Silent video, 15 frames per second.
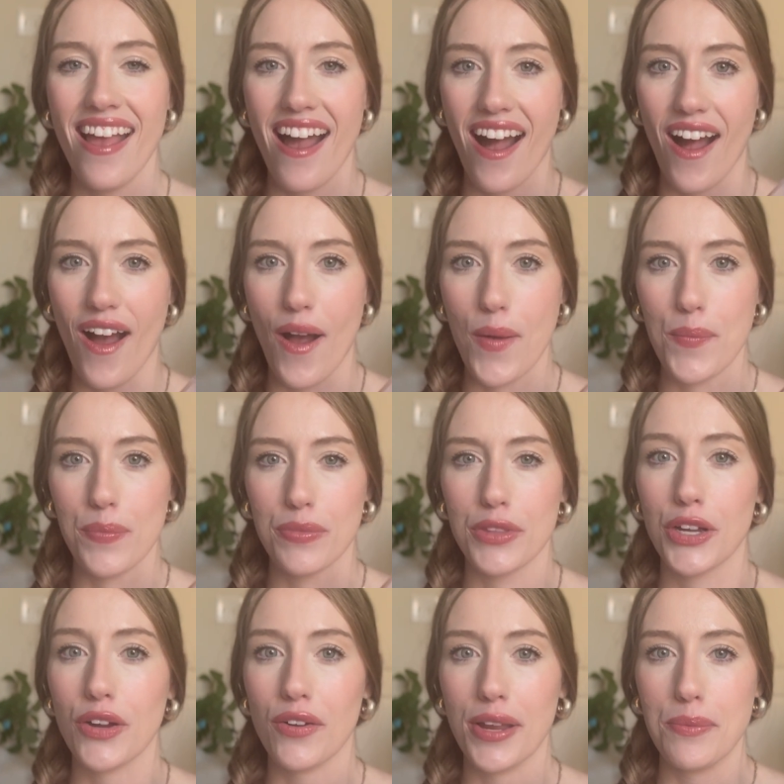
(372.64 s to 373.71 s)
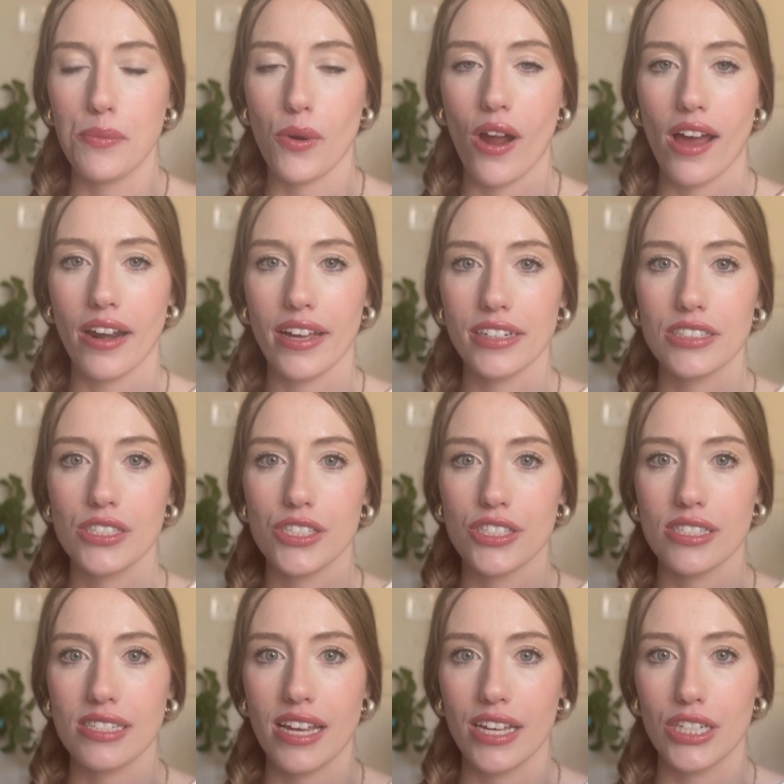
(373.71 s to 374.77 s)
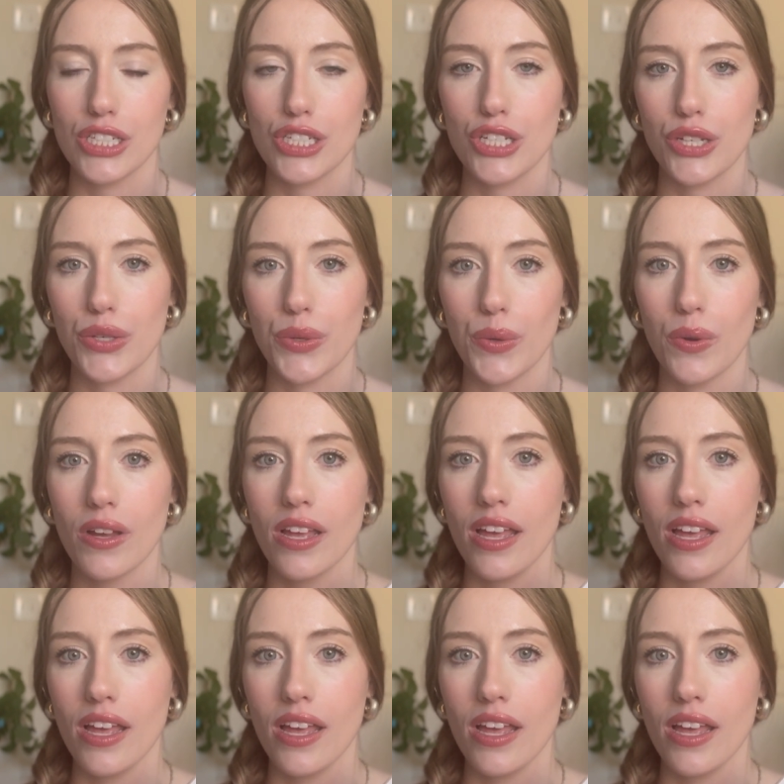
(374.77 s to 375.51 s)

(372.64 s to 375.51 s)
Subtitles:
The cream products just tend to